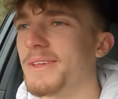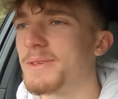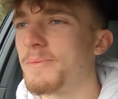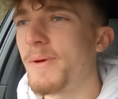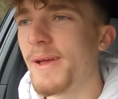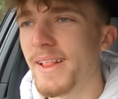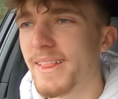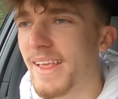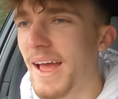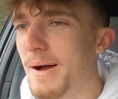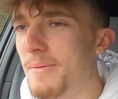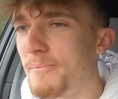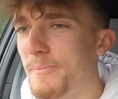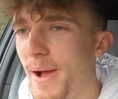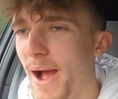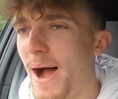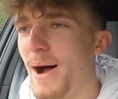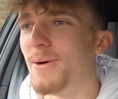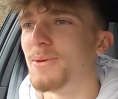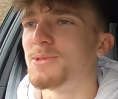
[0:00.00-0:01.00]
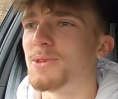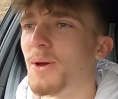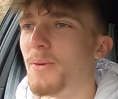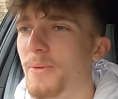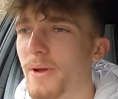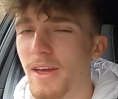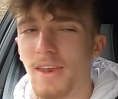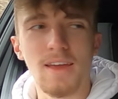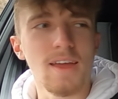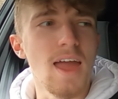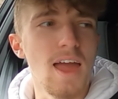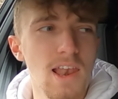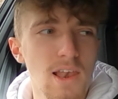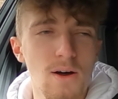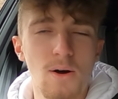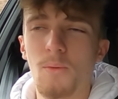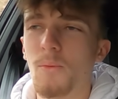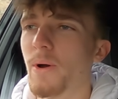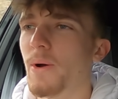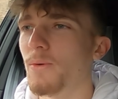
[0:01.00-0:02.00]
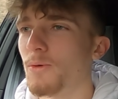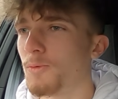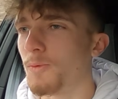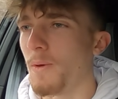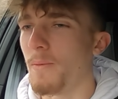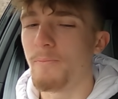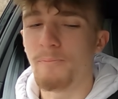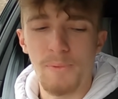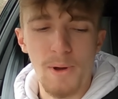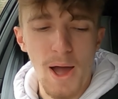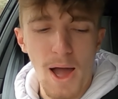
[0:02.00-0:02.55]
It's a bit damp out, so we're gonna get a lot of wheel spin.